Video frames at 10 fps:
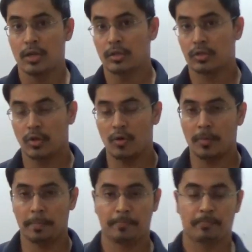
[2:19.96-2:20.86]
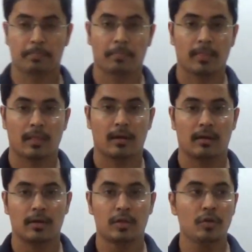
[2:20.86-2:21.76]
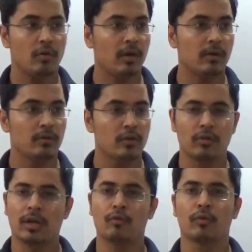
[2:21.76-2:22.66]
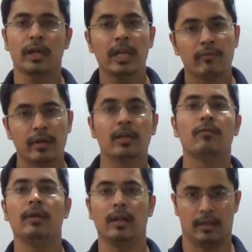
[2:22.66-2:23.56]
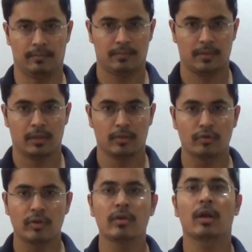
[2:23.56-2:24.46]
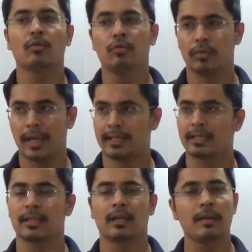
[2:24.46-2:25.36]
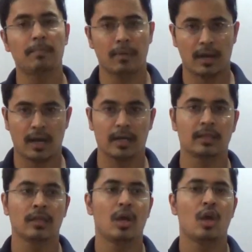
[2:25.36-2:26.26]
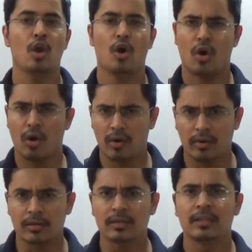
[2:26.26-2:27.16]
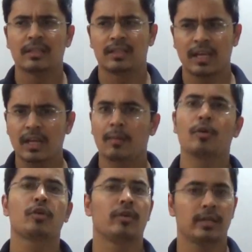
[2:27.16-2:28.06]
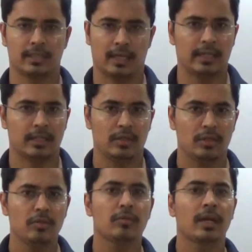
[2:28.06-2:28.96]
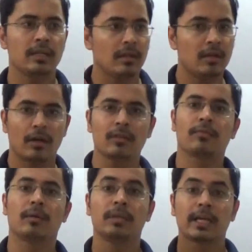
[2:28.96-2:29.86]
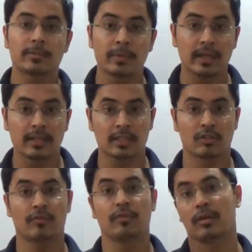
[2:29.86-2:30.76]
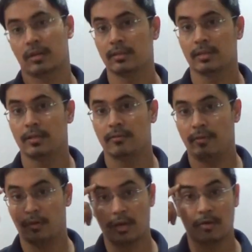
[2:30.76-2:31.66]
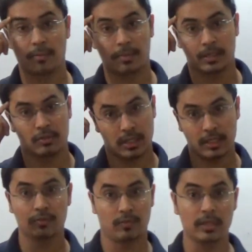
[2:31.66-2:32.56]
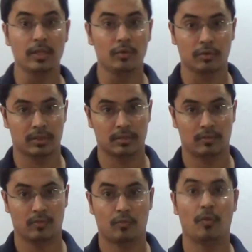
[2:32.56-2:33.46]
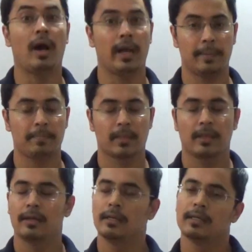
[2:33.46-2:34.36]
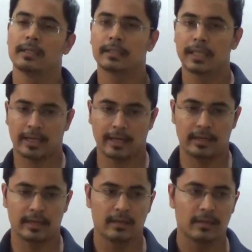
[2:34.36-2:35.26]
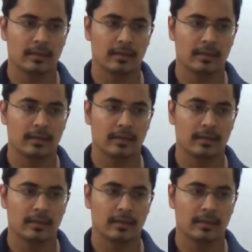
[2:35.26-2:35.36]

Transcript: So, you, you don't have to reinvent the wheel. You don't have to excessively plan or think about your design. You can learn from the experiences of your fellow developers. So that is one use. Why? Second,